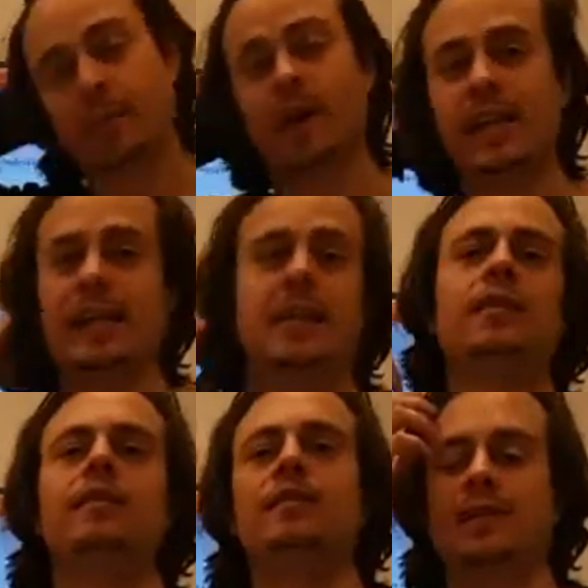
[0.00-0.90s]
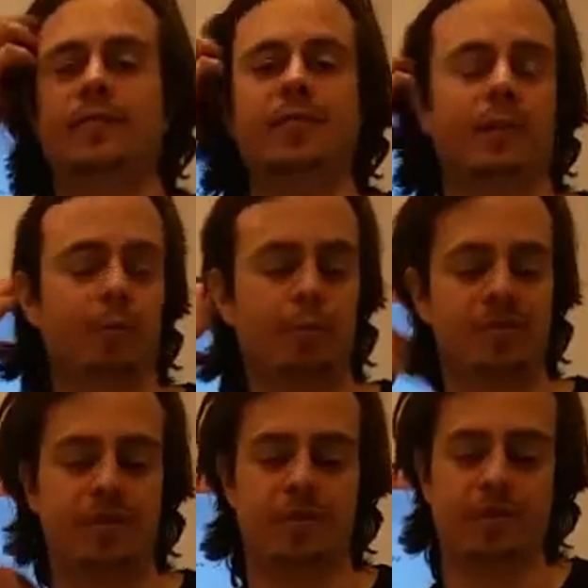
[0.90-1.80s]
money that the Federal
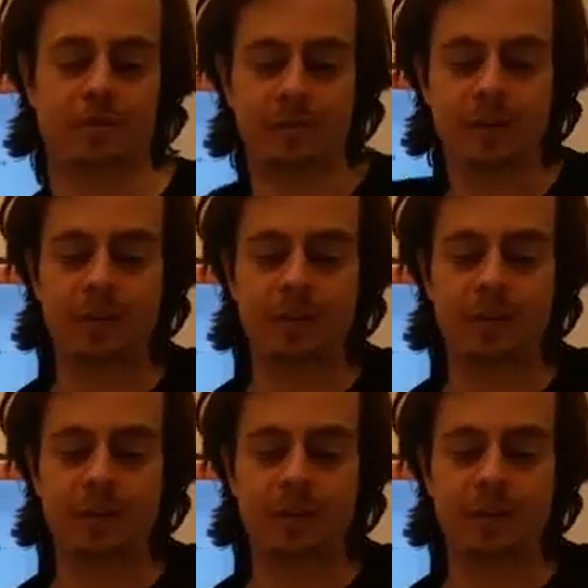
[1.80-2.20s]
Reserve